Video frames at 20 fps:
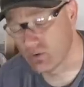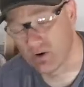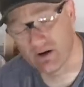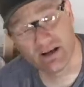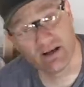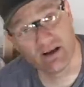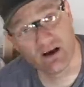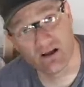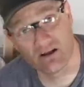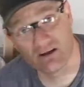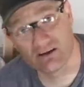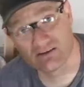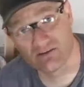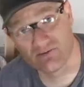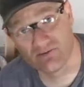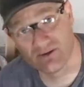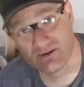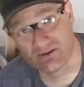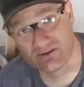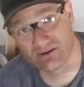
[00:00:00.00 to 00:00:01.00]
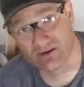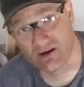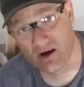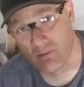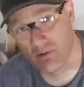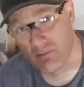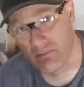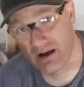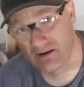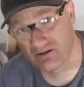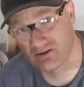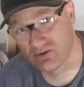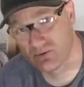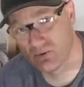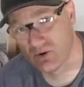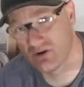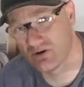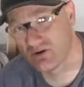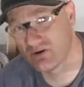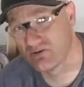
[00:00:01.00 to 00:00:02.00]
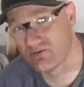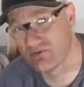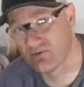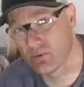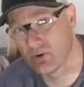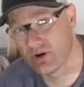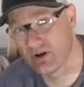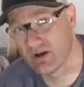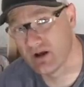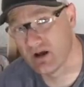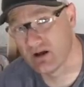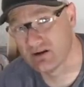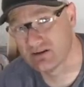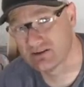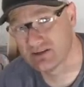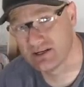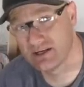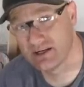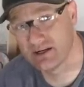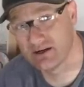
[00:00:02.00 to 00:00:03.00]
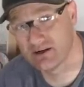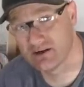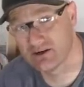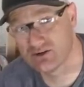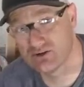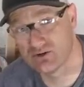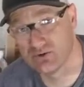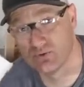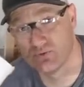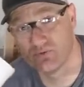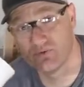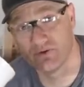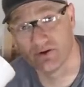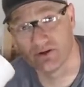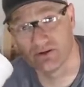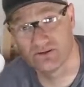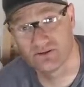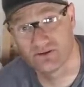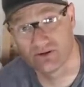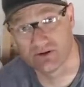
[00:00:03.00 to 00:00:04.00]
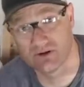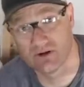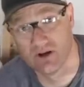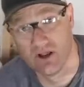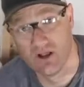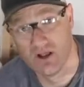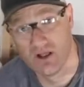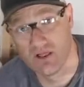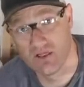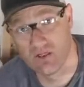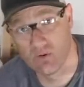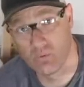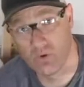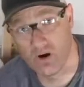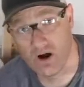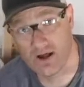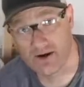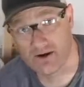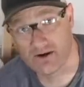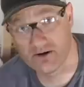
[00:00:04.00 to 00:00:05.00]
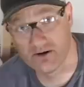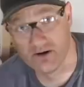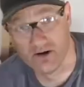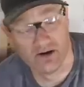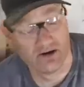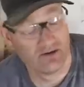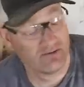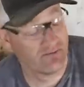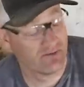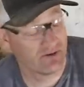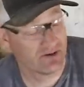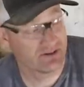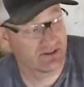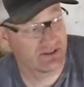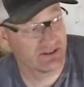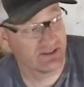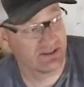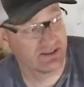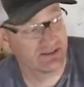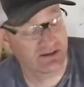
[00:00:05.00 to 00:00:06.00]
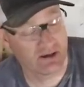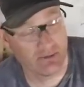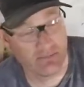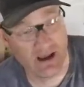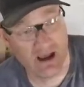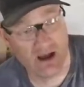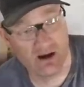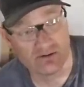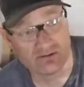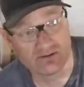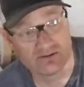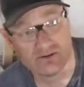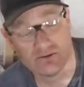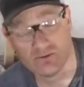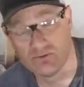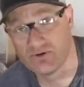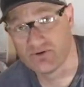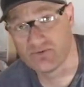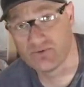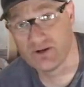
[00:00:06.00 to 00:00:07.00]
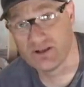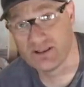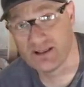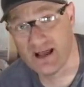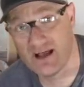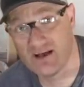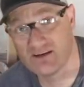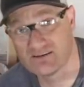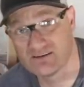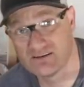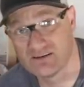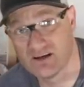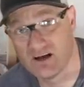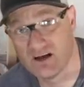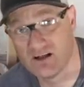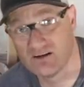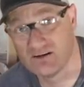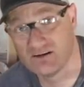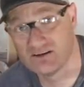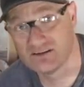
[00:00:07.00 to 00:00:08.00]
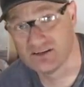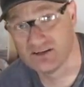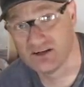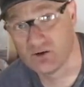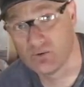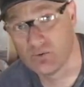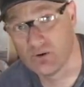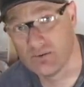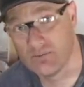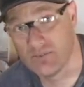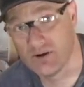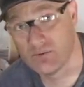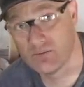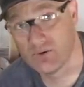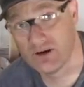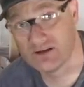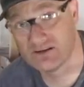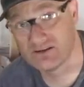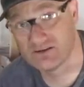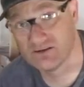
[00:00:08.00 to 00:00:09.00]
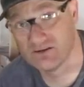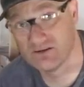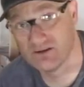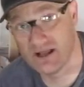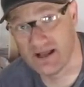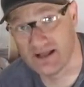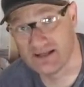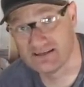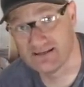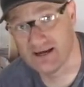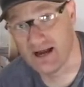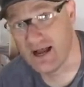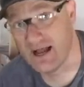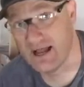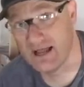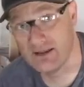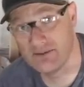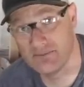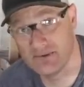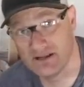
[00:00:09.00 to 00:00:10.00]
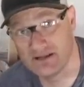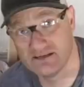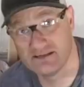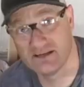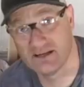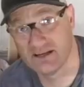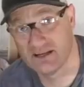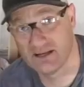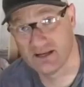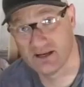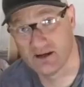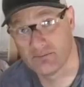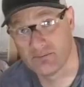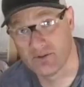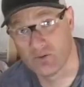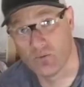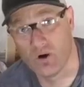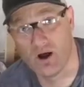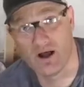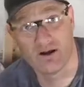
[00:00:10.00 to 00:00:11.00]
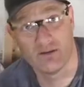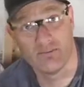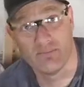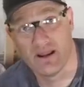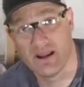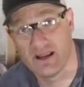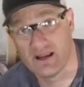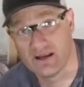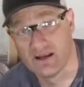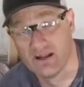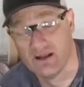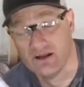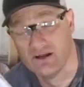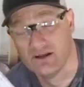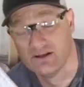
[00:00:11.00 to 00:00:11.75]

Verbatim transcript: $20 a filter, I'm about $240 a year to filter the water versus about two or $3,000 in equipment rental and time and digging up the water main